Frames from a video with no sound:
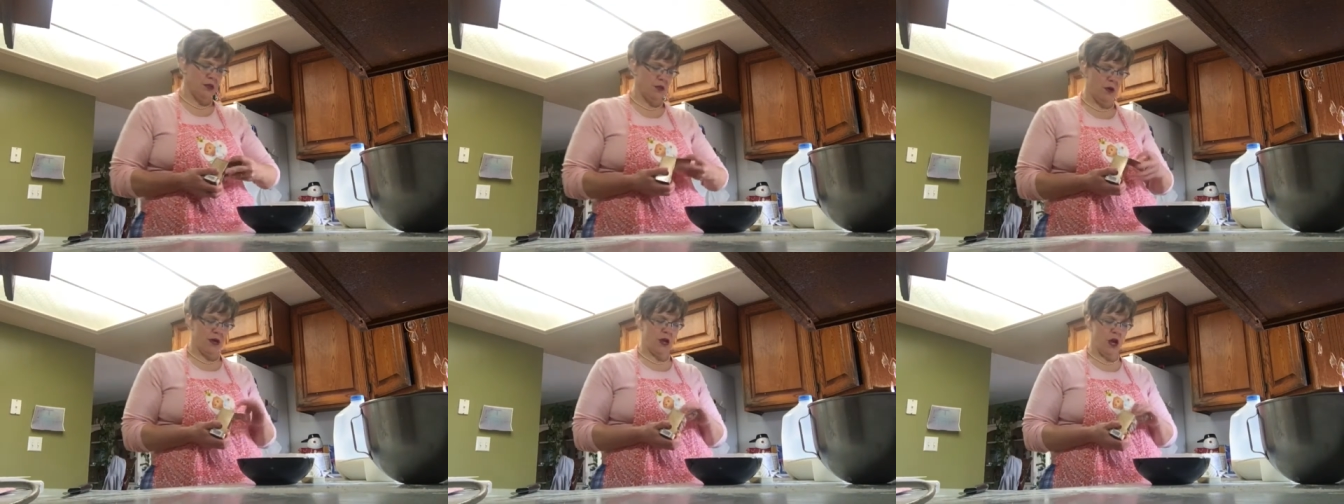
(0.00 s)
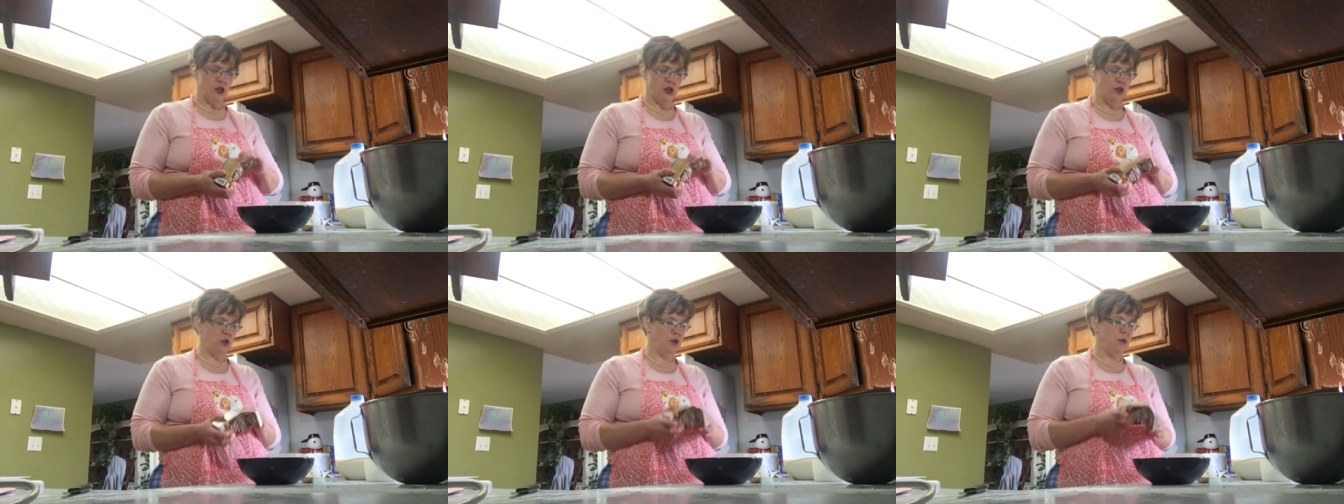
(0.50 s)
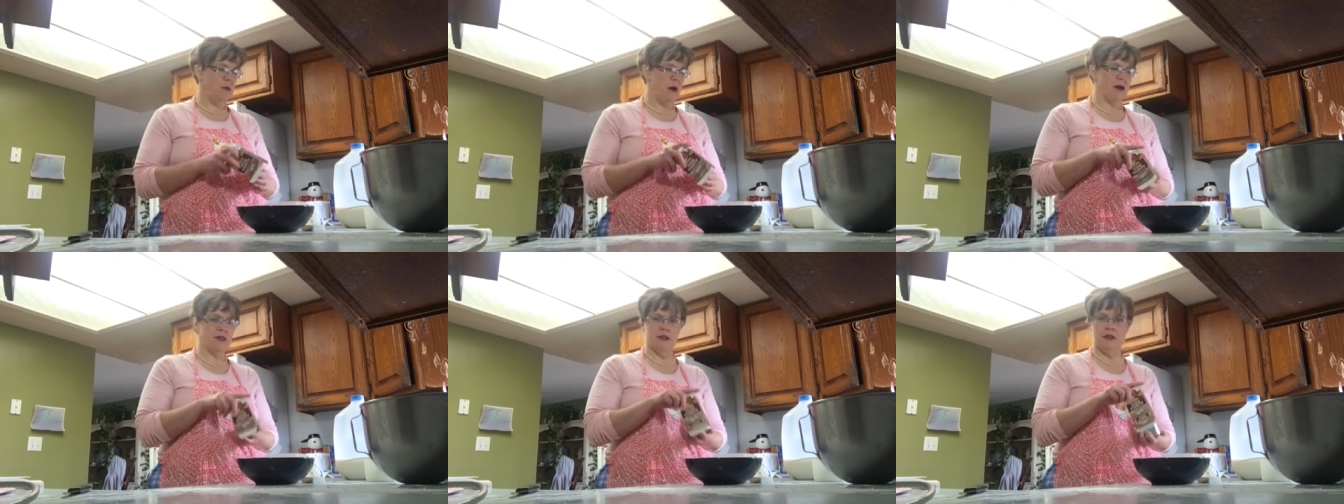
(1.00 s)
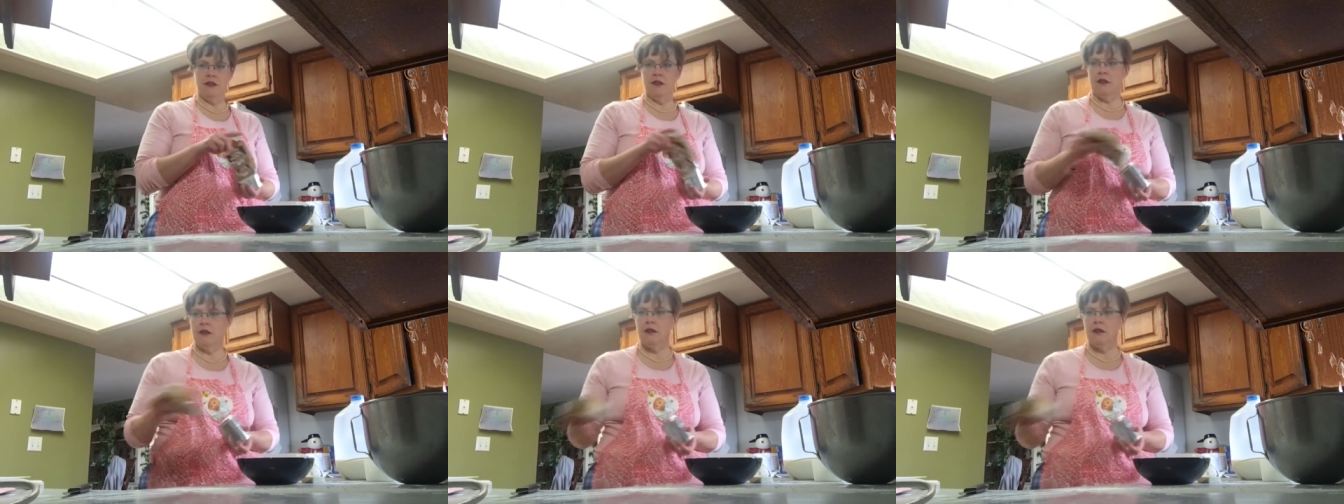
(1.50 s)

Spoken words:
So I got 2 boxes.